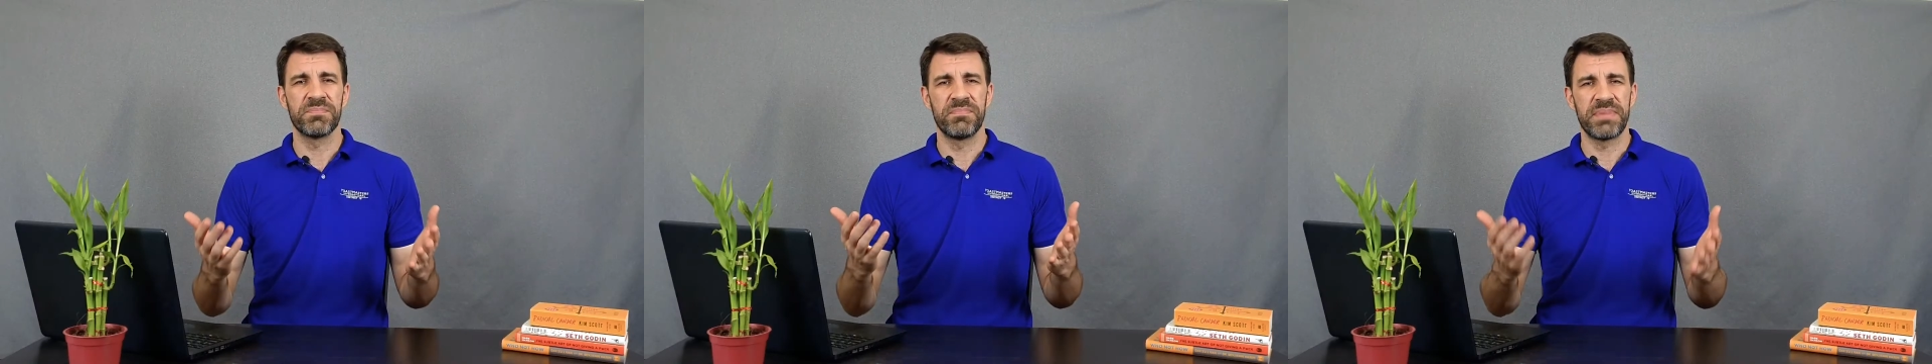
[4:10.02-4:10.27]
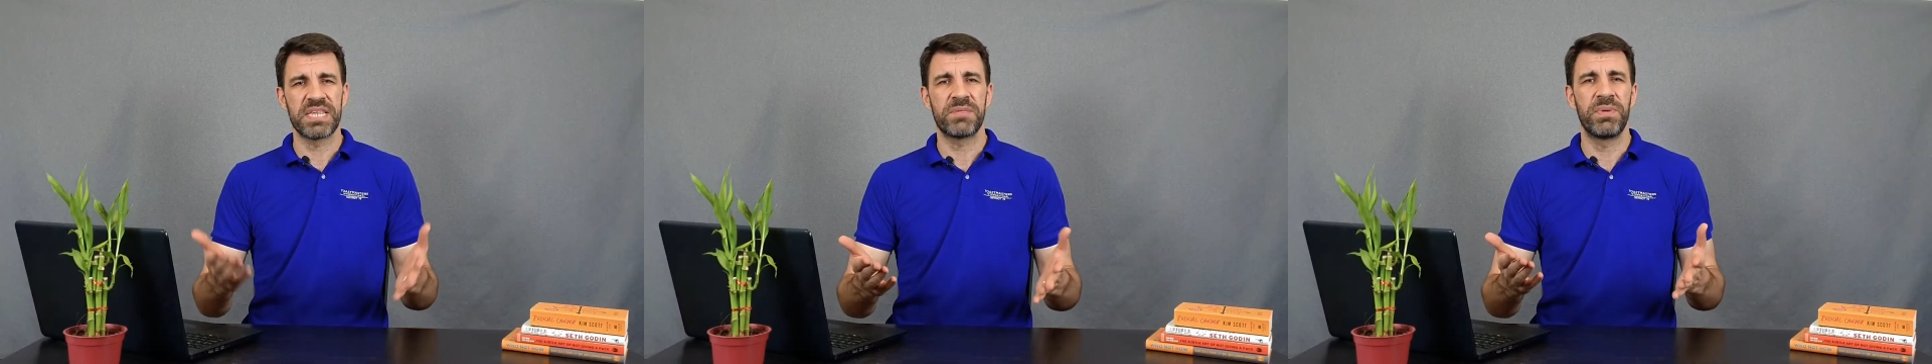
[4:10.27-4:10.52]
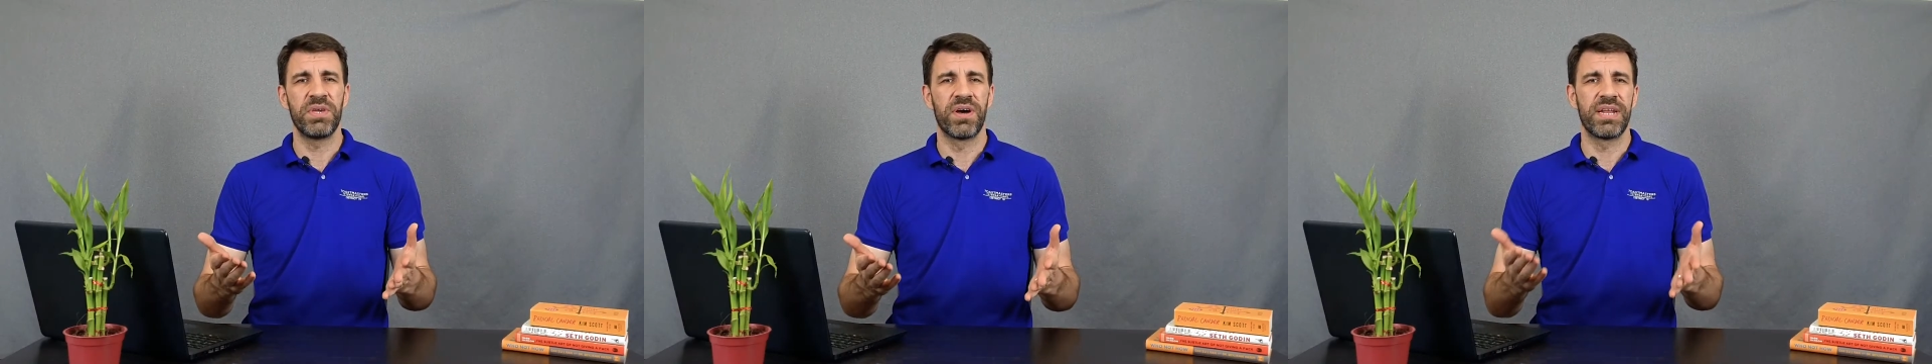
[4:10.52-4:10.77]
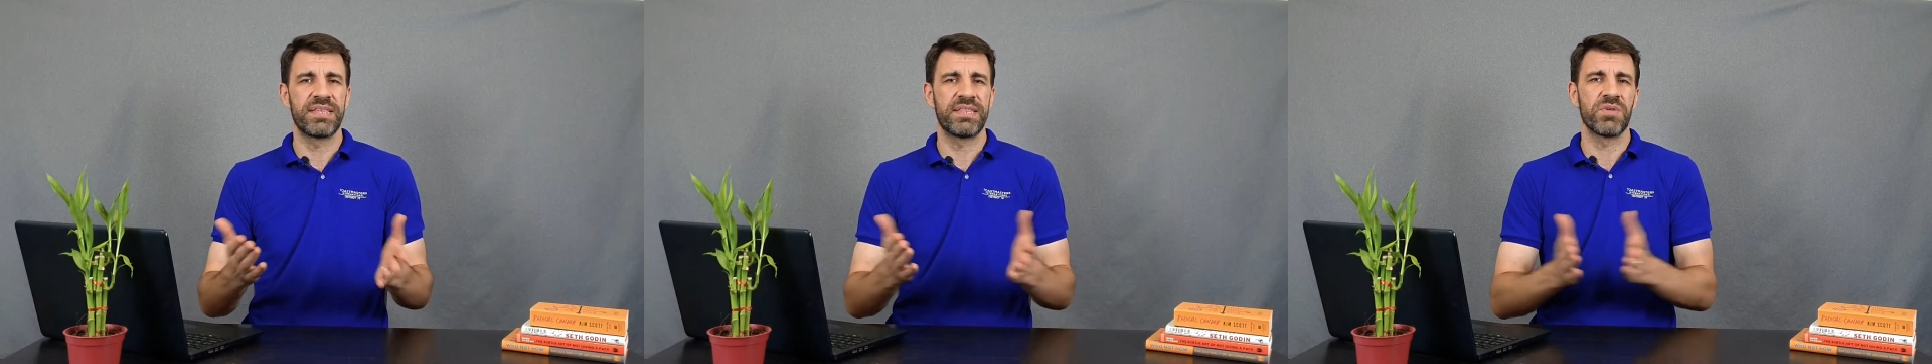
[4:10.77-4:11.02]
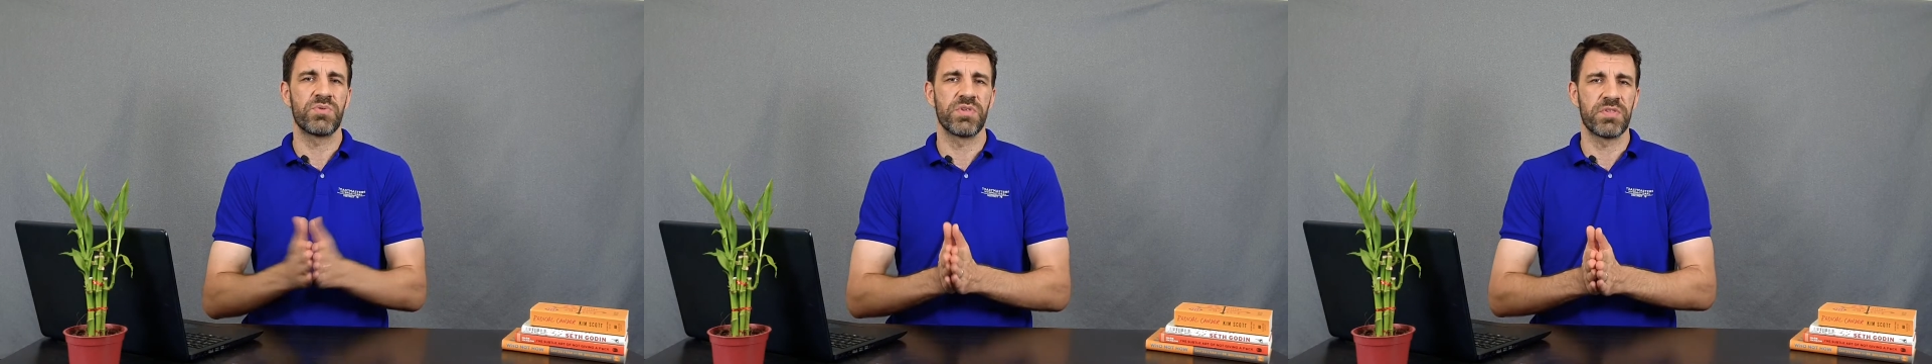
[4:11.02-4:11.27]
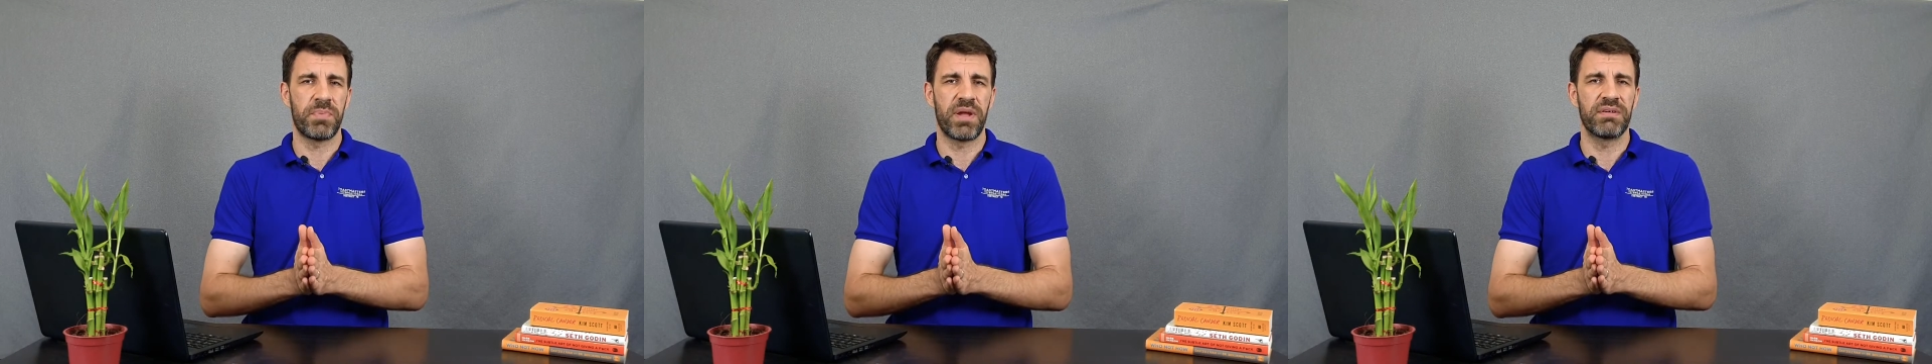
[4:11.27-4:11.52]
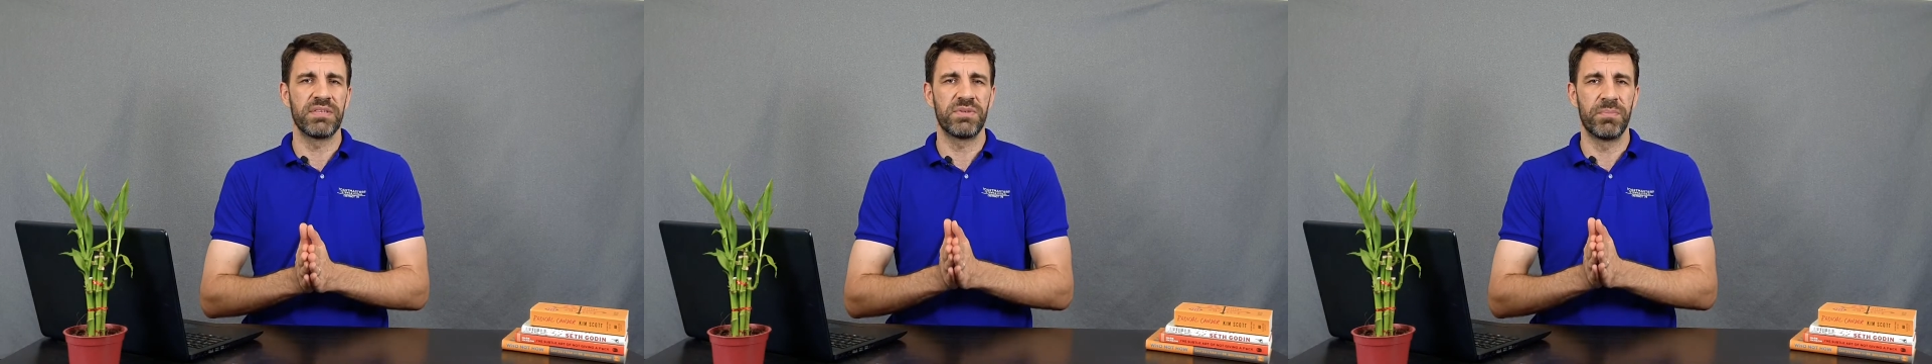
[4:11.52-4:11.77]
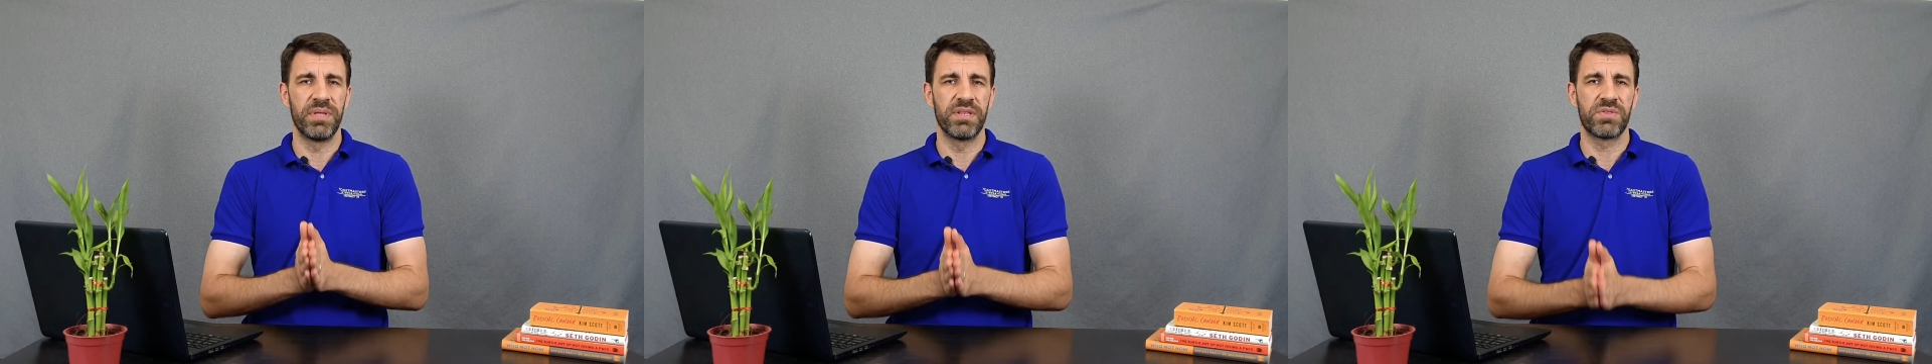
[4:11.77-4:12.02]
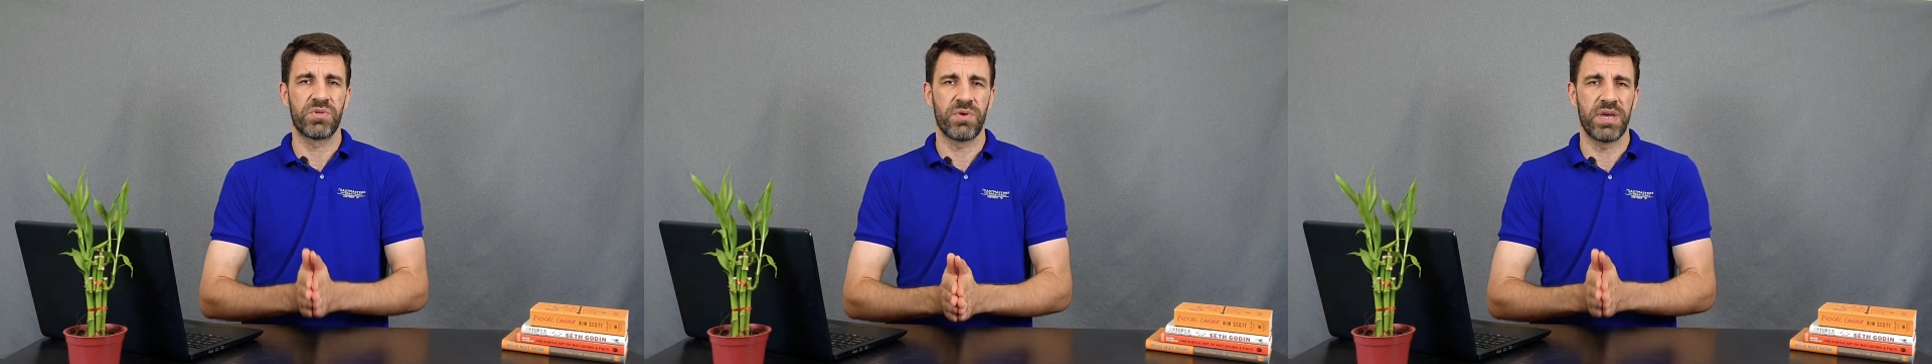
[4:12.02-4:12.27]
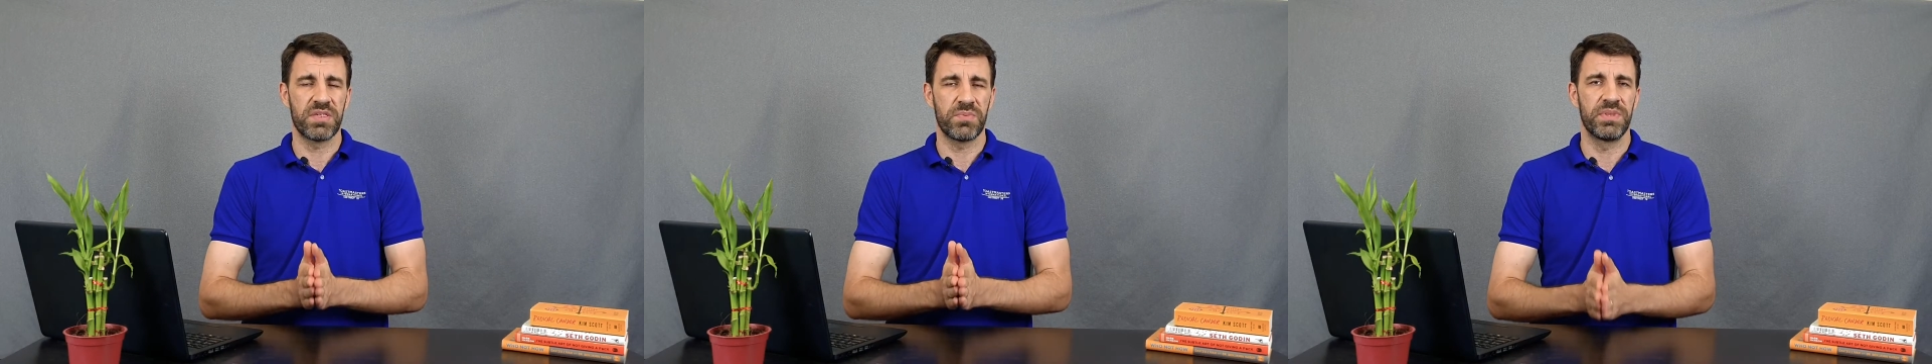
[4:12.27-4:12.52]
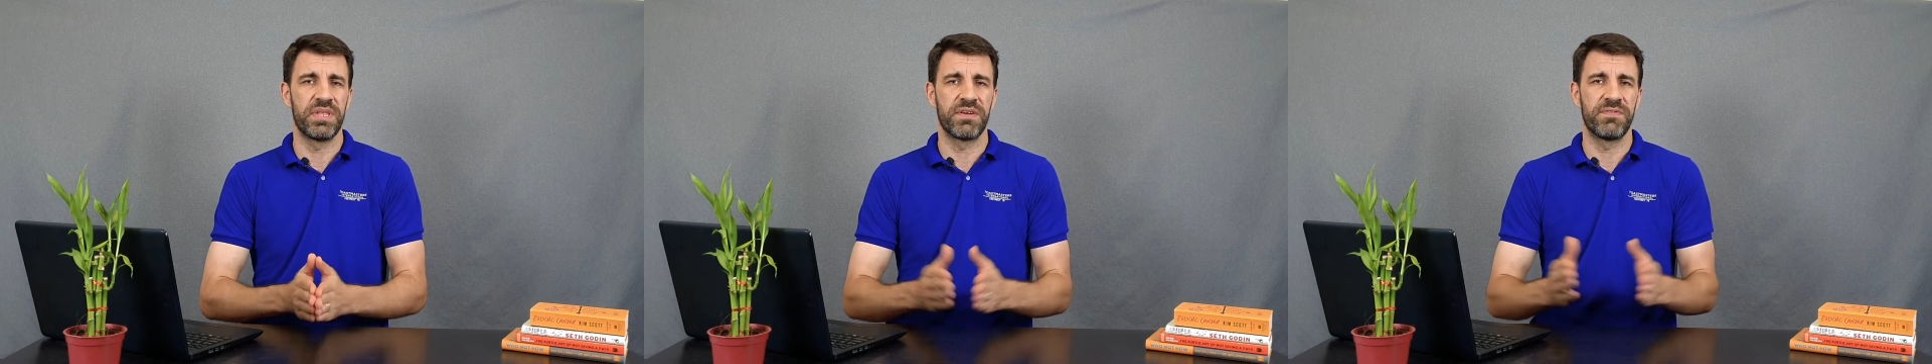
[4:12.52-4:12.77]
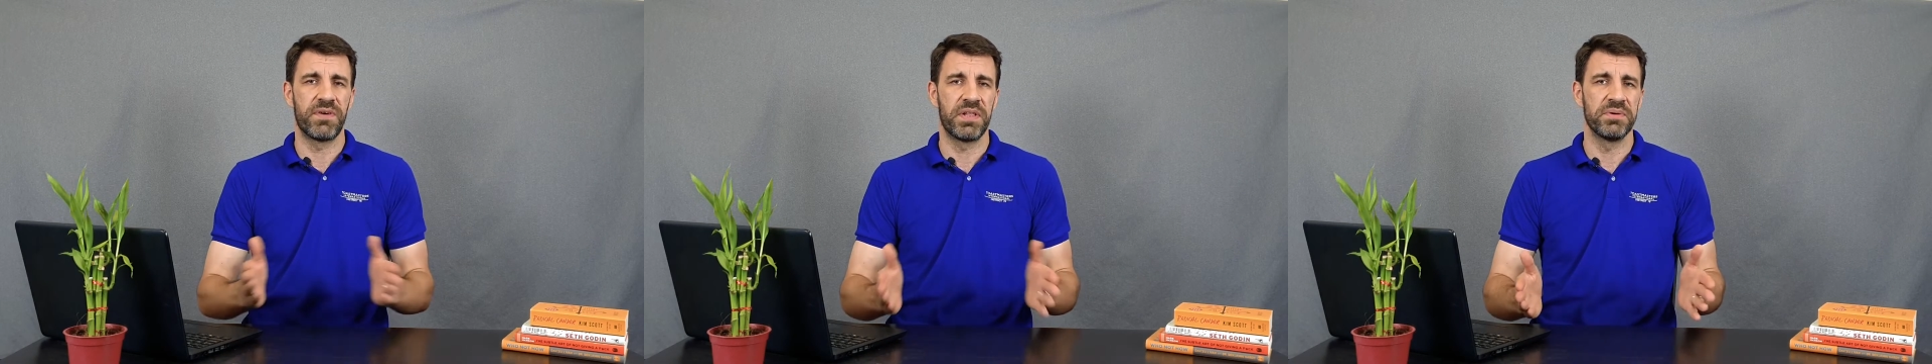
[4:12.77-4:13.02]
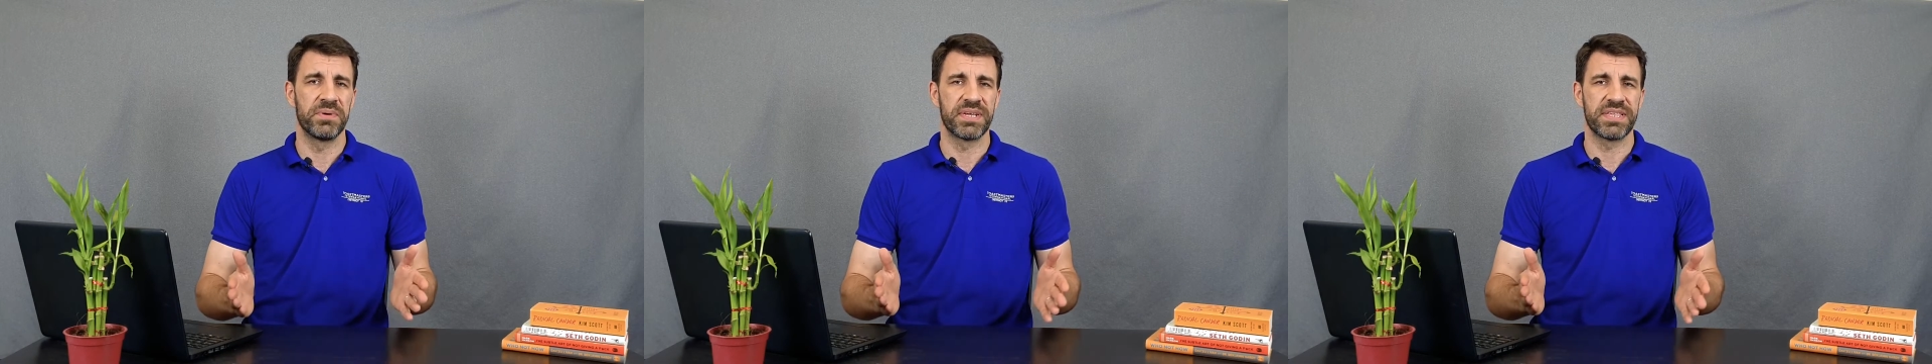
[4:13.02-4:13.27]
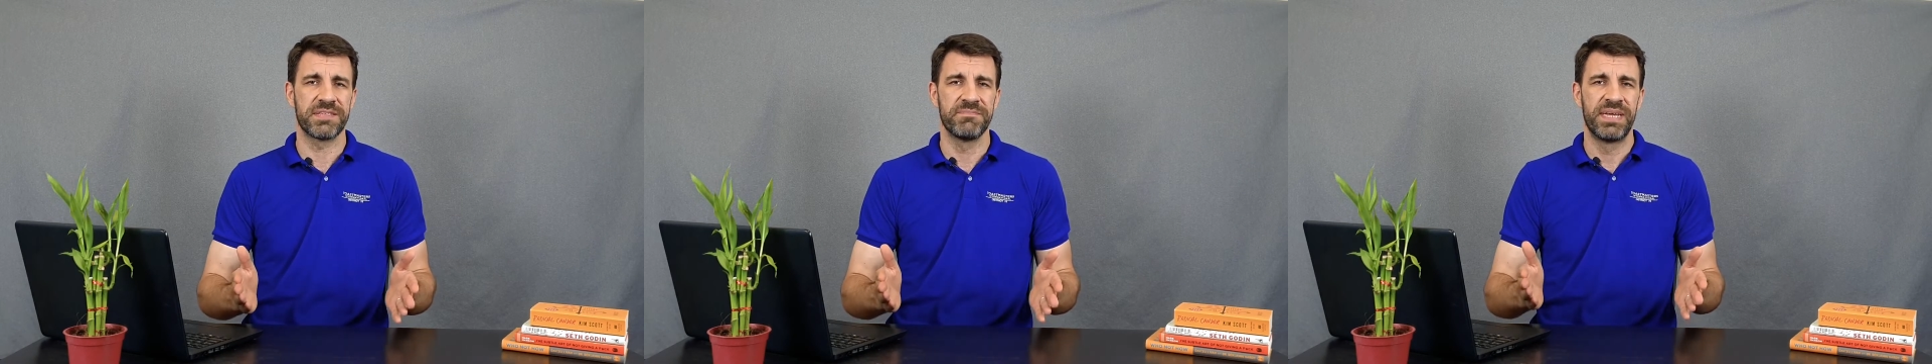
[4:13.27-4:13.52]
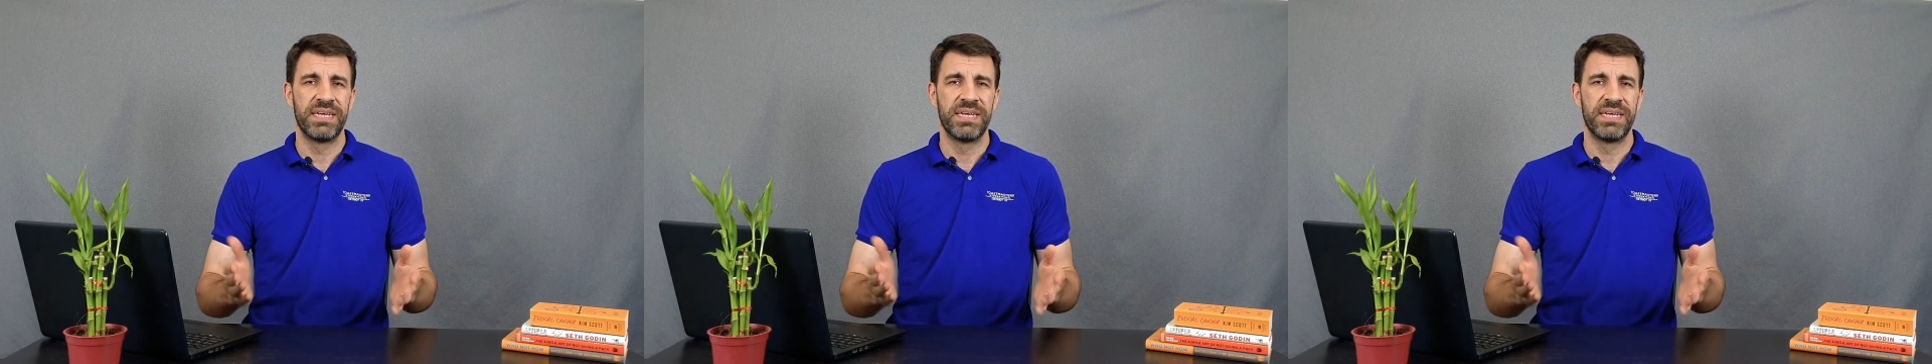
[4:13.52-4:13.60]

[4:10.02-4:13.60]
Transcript: must be honest and transparent to build trust with their followers.